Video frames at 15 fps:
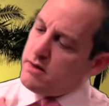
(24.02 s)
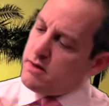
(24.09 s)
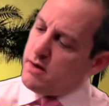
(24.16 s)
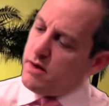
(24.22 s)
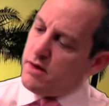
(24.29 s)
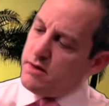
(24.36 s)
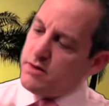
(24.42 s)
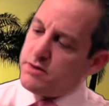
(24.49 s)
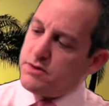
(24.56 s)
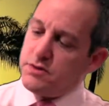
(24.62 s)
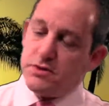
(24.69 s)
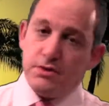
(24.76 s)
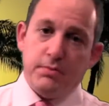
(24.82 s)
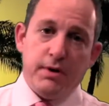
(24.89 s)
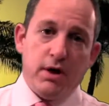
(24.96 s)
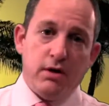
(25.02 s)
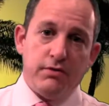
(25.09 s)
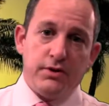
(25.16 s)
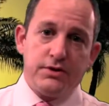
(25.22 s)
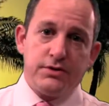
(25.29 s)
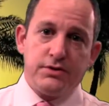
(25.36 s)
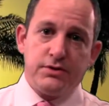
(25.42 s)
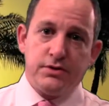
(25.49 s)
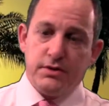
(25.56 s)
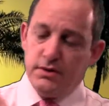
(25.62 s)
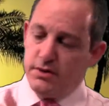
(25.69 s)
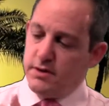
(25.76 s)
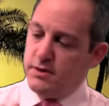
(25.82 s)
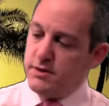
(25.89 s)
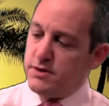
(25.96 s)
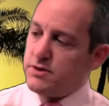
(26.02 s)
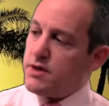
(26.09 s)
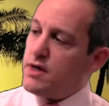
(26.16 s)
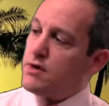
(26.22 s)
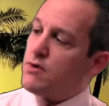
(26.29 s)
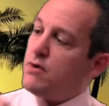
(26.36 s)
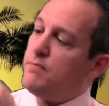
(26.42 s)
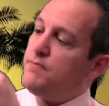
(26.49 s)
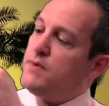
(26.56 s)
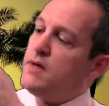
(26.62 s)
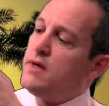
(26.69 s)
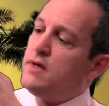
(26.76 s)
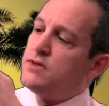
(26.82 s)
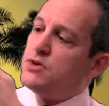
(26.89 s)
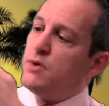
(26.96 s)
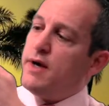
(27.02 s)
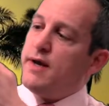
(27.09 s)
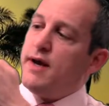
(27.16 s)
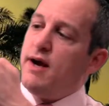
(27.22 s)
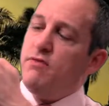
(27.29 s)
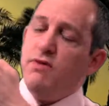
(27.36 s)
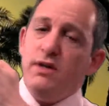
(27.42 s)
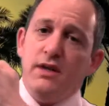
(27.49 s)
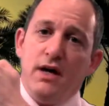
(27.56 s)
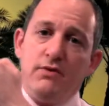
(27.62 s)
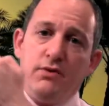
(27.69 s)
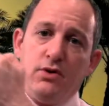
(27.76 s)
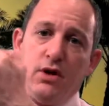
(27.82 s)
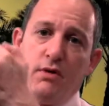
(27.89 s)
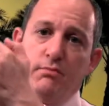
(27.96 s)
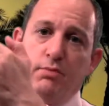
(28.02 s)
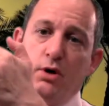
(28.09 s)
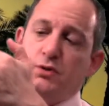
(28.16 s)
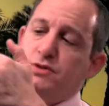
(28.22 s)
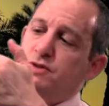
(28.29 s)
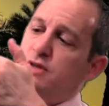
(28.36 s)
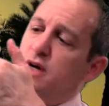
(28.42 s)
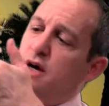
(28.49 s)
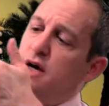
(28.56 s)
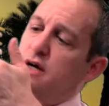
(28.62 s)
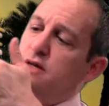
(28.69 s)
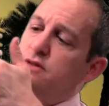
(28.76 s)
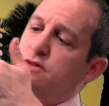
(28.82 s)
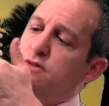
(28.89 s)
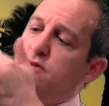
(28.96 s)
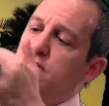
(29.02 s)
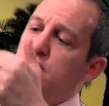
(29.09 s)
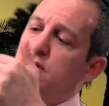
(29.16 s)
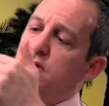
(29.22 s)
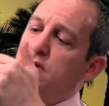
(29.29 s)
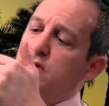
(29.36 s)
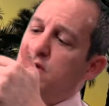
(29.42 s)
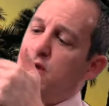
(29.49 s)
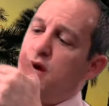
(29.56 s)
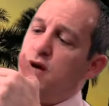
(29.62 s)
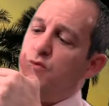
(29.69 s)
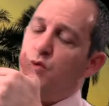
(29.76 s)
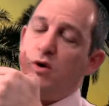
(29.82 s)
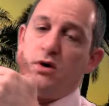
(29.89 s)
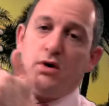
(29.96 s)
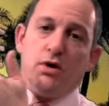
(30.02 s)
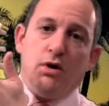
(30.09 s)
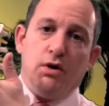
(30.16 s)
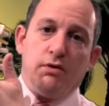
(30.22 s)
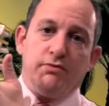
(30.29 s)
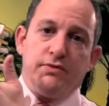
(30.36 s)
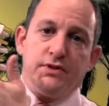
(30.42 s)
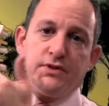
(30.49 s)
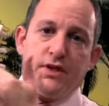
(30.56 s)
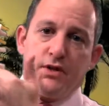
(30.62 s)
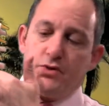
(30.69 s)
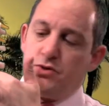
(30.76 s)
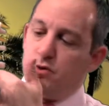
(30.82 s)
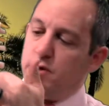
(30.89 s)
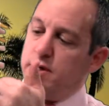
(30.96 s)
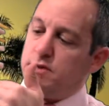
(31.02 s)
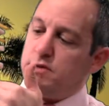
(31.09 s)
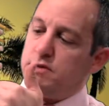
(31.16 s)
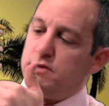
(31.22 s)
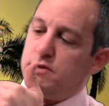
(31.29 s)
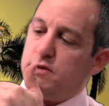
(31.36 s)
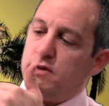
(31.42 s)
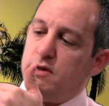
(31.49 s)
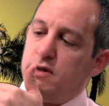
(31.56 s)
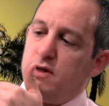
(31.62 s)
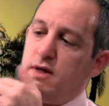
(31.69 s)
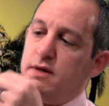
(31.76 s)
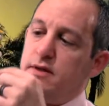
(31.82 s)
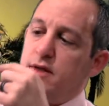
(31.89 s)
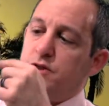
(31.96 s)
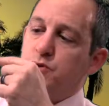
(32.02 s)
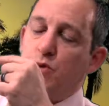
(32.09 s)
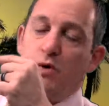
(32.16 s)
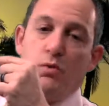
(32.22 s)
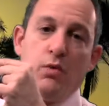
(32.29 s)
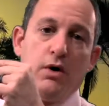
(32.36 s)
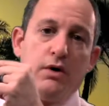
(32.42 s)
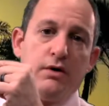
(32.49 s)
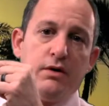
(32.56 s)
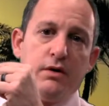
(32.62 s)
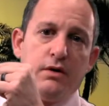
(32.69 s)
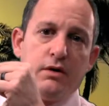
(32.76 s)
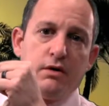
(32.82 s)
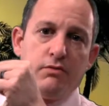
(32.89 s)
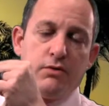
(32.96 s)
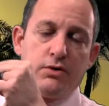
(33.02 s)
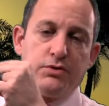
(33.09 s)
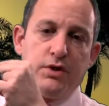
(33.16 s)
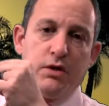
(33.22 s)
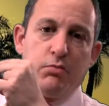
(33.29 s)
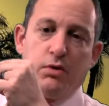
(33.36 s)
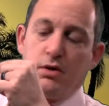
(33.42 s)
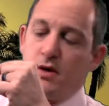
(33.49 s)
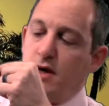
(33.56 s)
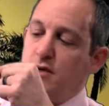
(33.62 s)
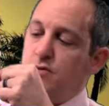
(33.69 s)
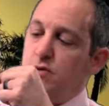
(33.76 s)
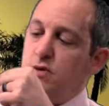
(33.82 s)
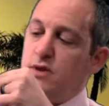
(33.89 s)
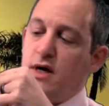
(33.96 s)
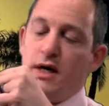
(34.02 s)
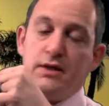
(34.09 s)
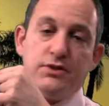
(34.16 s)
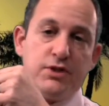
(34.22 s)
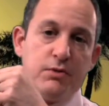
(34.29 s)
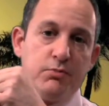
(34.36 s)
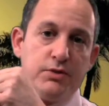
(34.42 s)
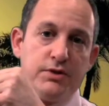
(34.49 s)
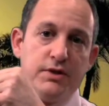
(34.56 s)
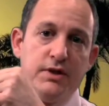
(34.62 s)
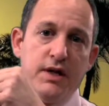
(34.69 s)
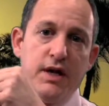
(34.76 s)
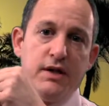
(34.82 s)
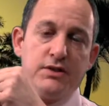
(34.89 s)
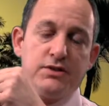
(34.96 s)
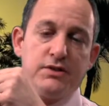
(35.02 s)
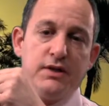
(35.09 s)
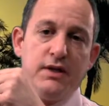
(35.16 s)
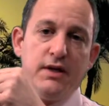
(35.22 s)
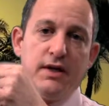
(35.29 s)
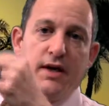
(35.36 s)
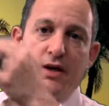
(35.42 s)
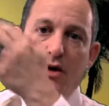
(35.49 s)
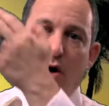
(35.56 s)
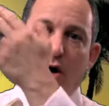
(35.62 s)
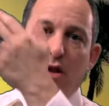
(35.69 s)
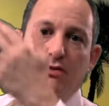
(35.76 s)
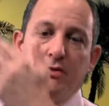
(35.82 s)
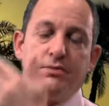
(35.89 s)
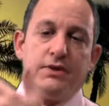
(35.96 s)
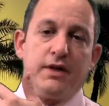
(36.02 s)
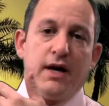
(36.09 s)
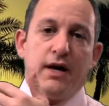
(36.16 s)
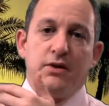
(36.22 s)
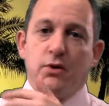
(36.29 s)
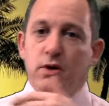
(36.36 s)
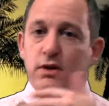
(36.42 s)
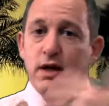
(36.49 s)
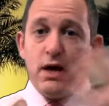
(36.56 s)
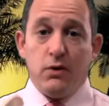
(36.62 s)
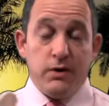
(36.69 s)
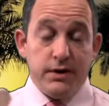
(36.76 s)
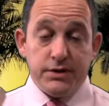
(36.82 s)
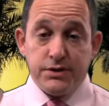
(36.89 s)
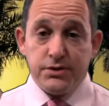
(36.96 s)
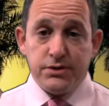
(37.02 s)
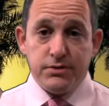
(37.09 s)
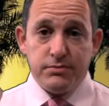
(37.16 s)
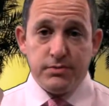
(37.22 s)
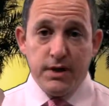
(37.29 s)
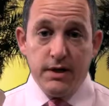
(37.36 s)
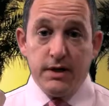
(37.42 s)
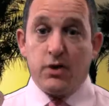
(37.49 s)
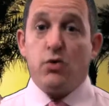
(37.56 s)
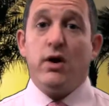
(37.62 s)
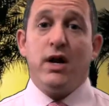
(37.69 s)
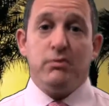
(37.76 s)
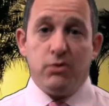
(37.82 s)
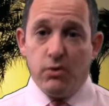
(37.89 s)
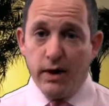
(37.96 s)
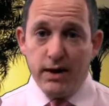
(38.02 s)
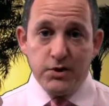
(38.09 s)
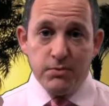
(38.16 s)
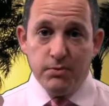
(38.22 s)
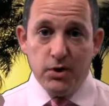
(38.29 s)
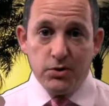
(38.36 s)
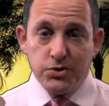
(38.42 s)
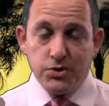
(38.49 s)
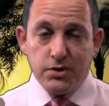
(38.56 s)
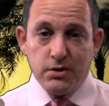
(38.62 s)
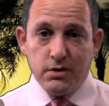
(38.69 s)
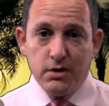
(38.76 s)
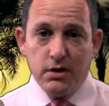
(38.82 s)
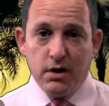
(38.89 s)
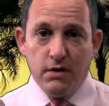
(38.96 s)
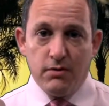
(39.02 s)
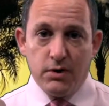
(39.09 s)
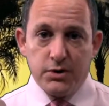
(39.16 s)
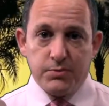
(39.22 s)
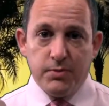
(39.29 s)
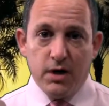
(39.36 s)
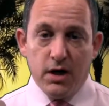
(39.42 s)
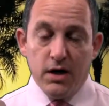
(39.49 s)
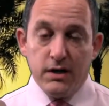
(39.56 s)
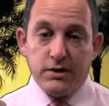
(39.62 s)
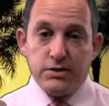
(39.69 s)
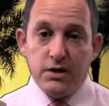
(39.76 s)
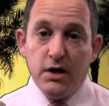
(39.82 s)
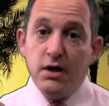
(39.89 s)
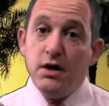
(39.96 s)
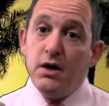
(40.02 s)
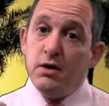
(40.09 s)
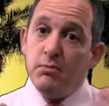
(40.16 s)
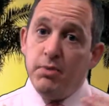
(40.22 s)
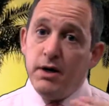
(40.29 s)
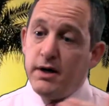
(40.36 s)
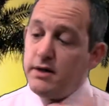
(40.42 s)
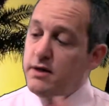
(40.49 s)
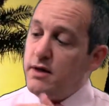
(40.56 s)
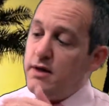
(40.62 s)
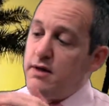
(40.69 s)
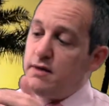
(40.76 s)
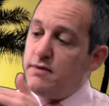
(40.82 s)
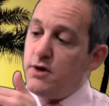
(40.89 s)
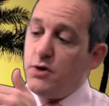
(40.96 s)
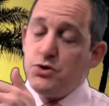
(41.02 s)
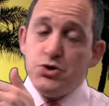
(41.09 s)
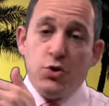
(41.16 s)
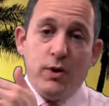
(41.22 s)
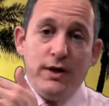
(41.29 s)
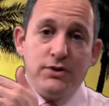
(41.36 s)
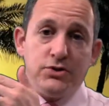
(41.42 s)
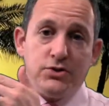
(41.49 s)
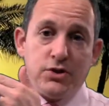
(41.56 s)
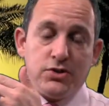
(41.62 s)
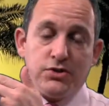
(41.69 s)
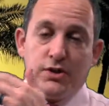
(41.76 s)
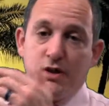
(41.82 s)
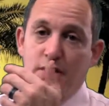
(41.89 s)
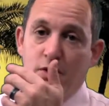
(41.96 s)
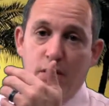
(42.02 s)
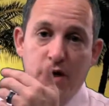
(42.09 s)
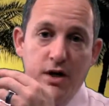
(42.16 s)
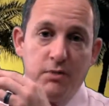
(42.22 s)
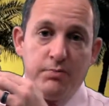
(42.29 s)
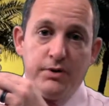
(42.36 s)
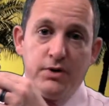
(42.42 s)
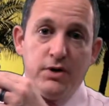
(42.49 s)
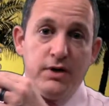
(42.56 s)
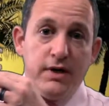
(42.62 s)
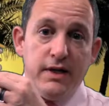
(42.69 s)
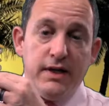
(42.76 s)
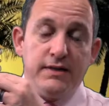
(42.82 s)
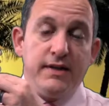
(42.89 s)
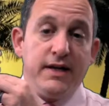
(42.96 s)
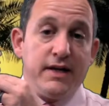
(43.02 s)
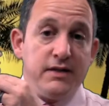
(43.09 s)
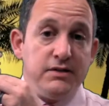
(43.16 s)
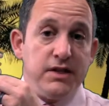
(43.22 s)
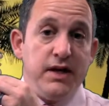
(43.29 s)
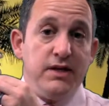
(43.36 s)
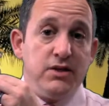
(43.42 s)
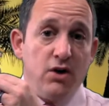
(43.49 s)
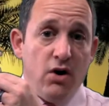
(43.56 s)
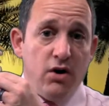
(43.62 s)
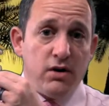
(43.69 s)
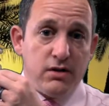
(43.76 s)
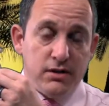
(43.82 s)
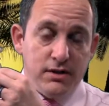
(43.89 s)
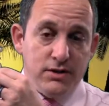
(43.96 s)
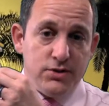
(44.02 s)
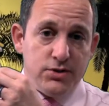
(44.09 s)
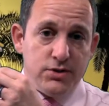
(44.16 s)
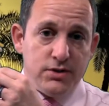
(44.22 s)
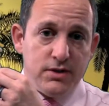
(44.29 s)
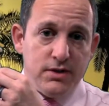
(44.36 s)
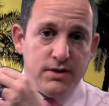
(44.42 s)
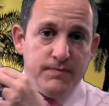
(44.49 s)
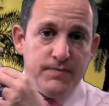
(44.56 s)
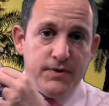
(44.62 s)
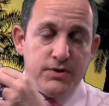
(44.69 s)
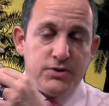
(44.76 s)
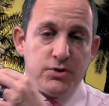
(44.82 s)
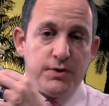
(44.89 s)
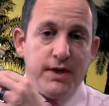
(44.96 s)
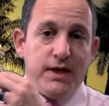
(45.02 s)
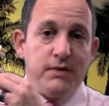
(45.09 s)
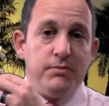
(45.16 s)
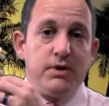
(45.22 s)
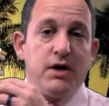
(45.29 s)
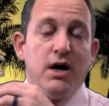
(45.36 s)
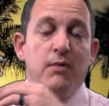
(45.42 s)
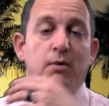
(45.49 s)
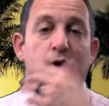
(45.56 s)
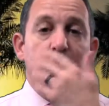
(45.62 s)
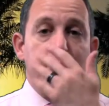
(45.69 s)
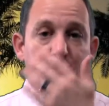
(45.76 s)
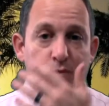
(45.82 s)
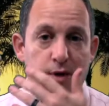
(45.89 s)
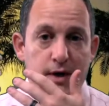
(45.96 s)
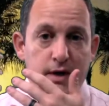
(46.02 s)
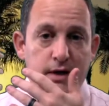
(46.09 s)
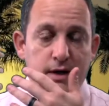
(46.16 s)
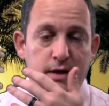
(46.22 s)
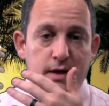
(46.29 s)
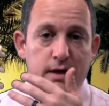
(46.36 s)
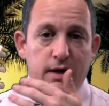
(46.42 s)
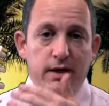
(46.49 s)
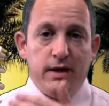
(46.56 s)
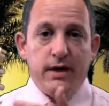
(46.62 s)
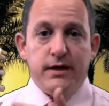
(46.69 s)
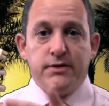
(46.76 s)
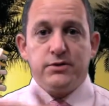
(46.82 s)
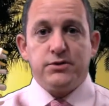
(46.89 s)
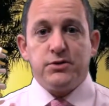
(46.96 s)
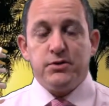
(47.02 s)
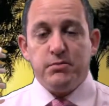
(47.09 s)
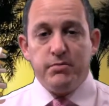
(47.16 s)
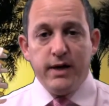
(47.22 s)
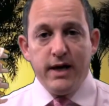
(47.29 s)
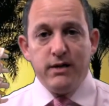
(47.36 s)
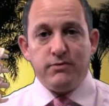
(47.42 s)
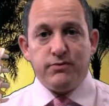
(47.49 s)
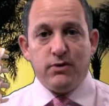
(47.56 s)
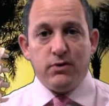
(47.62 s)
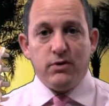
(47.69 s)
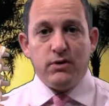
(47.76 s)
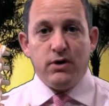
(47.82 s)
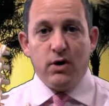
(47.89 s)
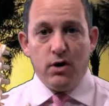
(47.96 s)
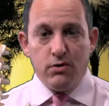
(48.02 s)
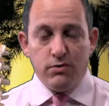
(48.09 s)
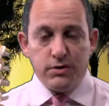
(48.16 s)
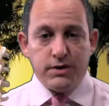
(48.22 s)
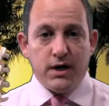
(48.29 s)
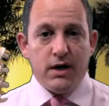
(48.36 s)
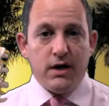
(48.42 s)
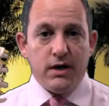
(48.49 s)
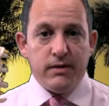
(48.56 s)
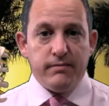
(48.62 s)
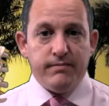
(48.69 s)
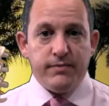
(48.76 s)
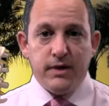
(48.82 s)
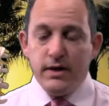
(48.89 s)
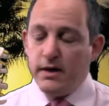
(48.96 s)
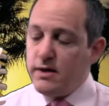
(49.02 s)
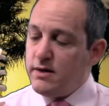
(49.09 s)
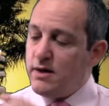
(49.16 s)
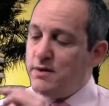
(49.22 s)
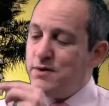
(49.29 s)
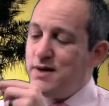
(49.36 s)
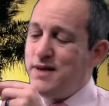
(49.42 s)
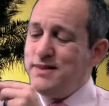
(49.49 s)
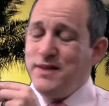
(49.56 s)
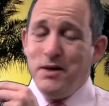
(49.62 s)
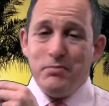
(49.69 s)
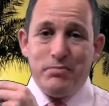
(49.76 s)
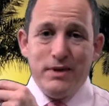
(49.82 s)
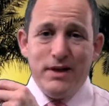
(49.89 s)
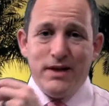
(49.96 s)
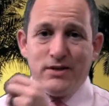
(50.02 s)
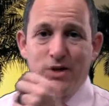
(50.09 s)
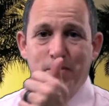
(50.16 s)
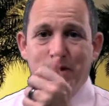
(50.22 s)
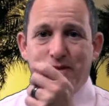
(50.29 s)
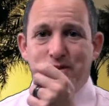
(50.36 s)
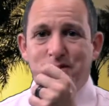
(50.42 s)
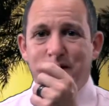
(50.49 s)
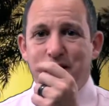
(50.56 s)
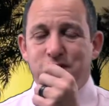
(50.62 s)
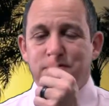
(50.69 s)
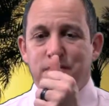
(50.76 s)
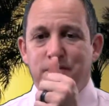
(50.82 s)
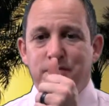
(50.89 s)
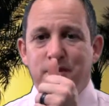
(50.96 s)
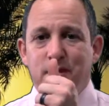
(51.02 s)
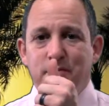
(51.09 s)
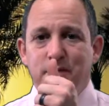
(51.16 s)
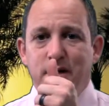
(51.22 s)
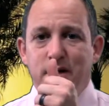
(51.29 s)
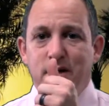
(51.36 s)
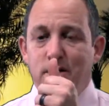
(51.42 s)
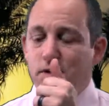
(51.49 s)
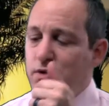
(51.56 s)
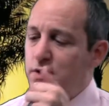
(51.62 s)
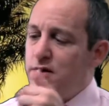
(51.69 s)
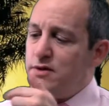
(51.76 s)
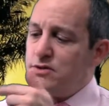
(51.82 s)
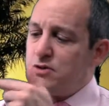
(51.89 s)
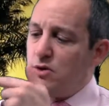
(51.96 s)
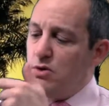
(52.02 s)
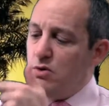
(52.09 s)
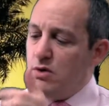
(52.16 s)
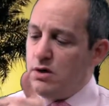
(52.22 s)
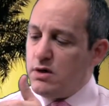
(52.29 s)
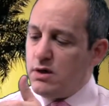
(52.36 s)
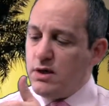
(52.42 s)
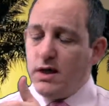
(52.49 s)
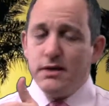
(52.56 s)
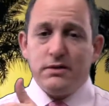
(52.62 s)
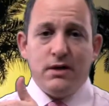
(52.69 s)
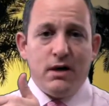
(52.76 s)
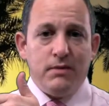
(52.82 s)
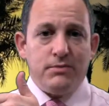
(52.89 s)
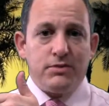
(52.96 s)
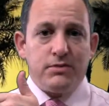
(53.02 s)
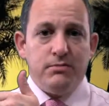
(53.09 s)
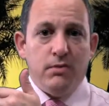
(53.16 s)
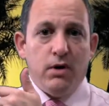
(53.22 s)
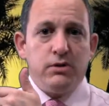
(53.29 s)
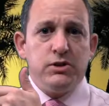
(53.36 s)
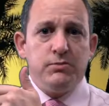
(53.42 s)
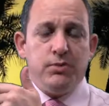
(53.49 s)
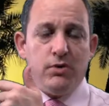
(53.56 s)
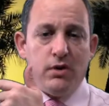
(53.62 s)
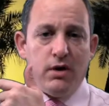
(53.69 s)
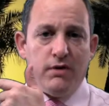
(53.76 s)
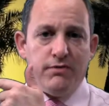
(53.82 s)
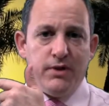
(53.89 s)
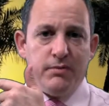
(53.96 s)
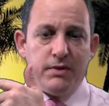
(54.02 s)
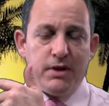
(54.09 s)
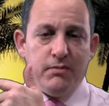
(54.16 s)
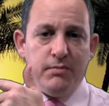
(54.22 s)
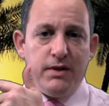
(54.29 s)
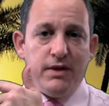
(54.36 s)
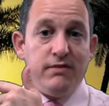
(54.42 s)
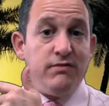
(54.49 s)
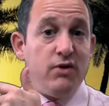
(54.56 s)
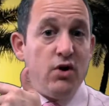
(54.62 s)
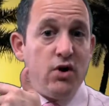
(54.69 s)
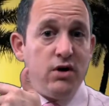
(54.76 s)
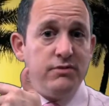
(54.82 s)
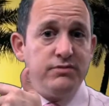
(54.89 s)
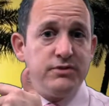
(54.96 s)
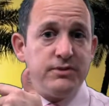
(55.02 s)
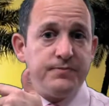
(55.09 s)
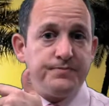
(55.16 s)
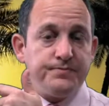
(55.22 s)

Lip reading: This is the pelvis and the sacrum. So at every level on both sides, you have what are called facet joints. And that's where one vertebral level lines up with the next, and all of them together allow us an incredible range of motion of our spines. But they're joints just like your hip or your knee, and they contain cartilage, so they can become arthritic and hence painful over time. Now, they're not that big. They're about the size of a thumbnail, so a lot of times multiple of them can be involved,